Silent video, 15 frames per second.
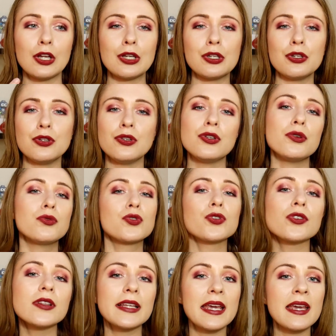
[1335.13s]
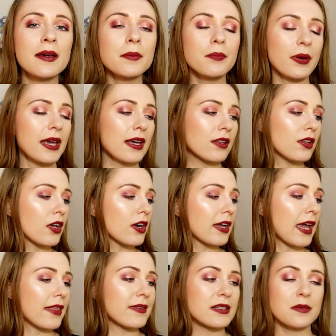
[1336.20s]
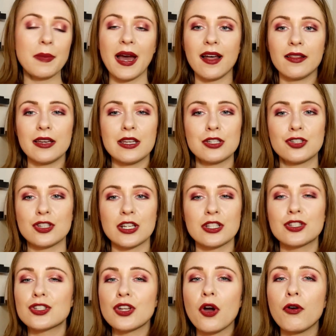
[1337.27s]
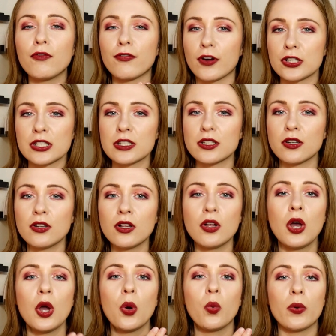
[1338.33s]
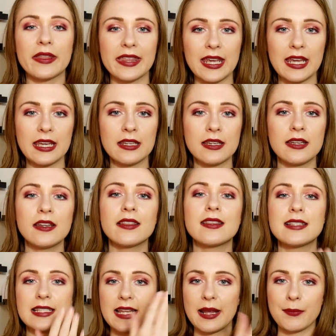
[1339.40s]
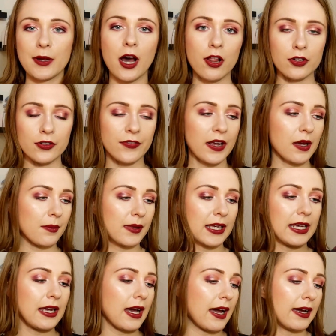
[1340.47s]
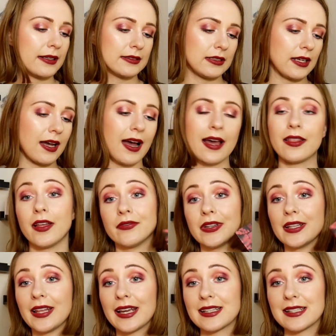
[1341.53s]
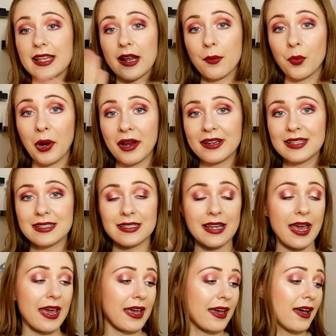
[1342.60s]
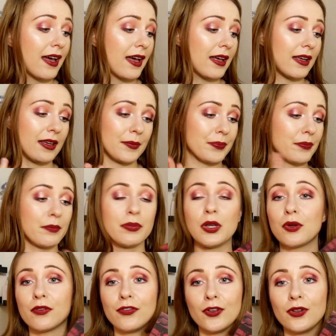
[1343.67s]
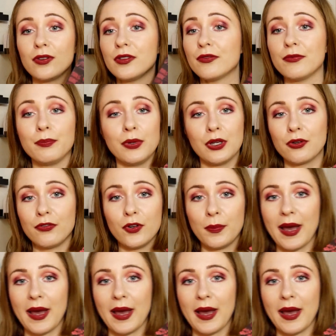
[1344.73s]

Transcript: neutrally pink look, and this palette is just so versatile within the same color family. I love it. Like I said, I'm wearing it today. Beautiful, beautiful